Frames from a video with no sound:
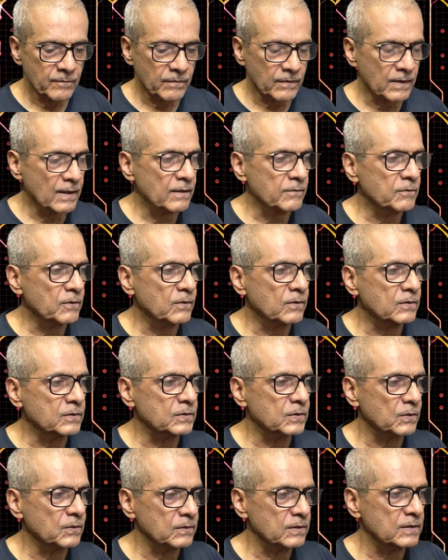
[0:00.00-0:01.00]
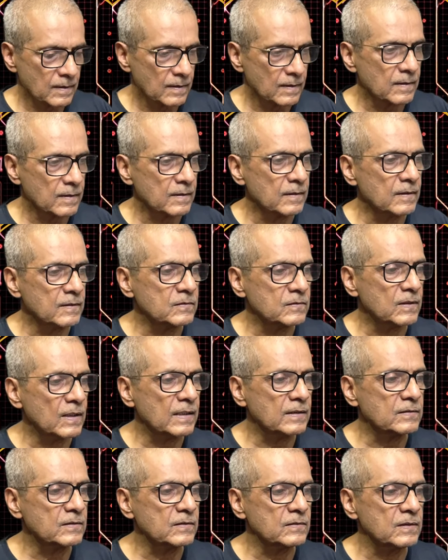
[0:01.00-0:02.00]
I want to show. This
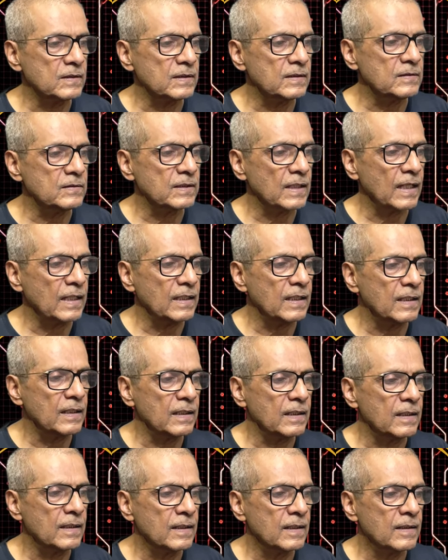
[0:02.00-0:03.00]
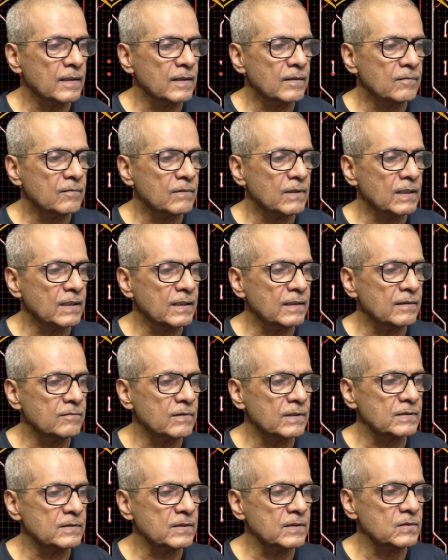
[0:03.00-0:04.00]
SSE channel will give
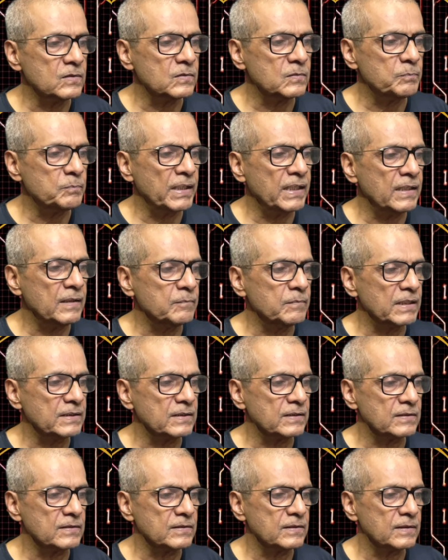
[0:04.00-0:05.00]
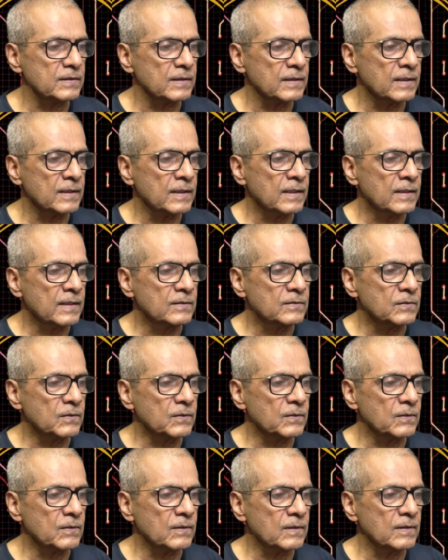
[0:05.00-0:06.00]
us this ping message.
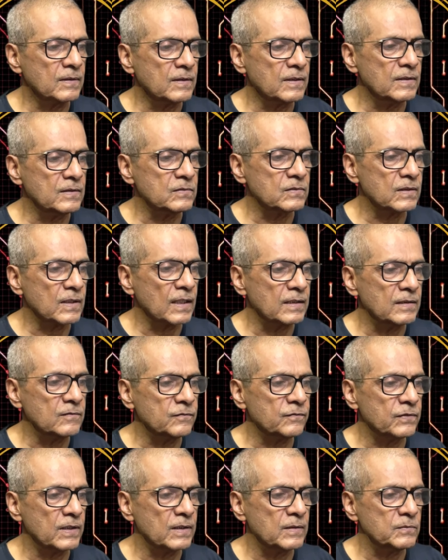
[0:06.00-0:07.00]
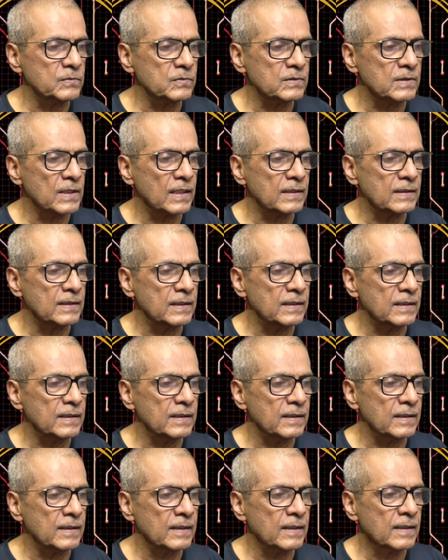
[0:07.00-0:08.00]
So this confirms that
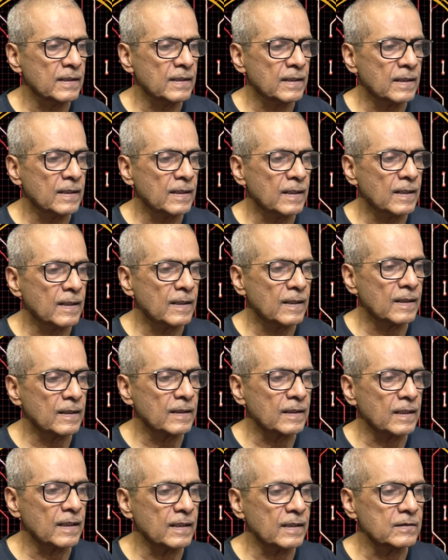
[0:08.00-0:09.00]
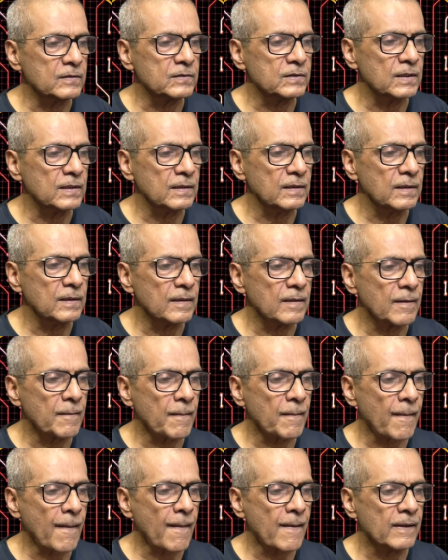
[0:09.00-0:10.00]
the connection
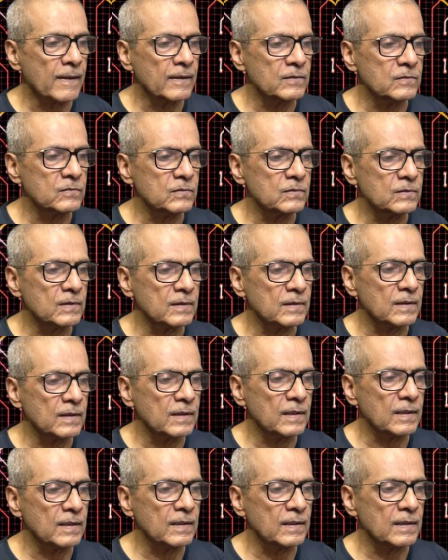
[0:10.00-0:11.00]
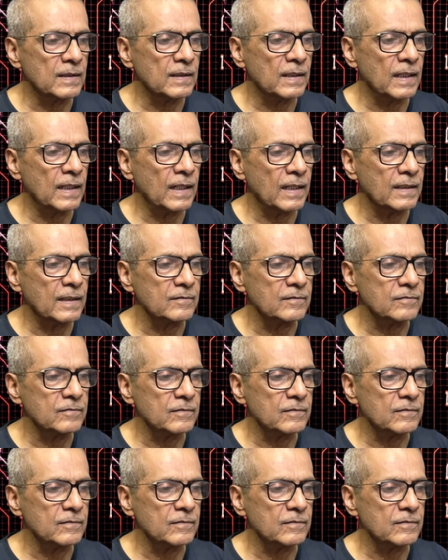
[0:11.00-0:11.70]
is alive